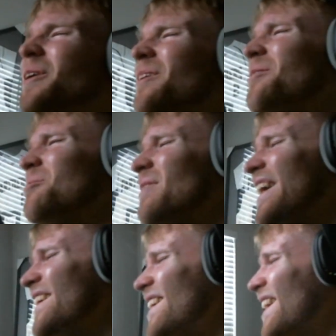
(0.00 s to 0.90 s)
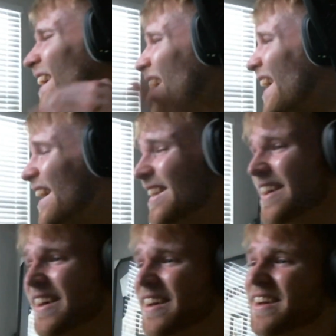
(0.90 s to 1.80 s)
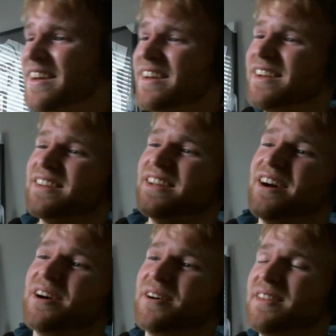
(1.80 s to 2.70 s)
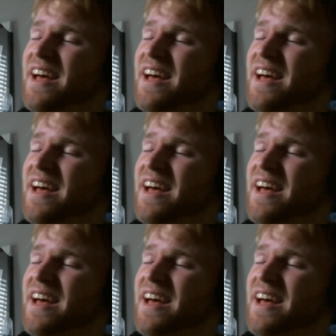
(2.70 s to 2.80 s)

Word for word: Oh my god. Yo,